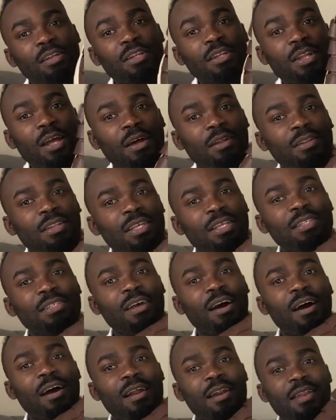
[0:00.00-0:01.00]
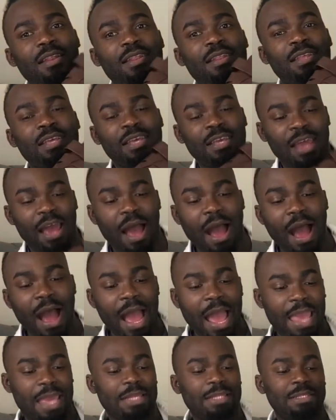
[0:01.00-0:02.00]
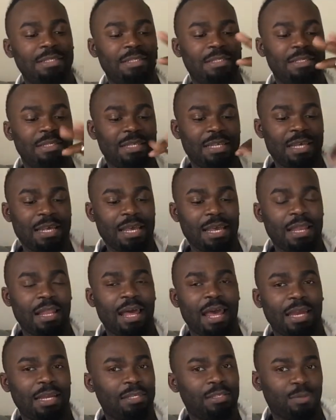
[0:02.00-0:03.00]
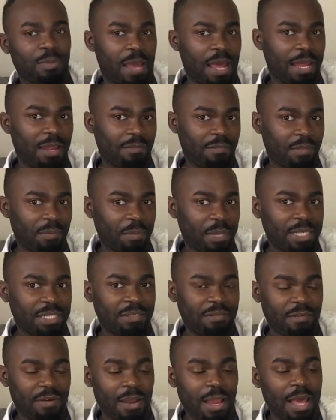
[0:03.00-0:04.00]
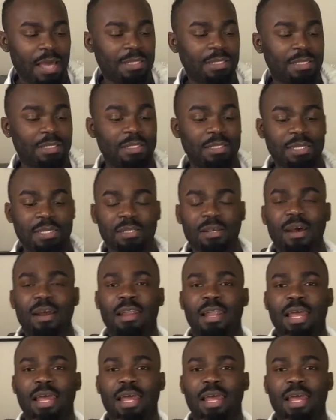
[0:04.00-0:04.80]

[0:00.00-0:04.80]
Now these are the ideal, and this is why I left the best for last, because these are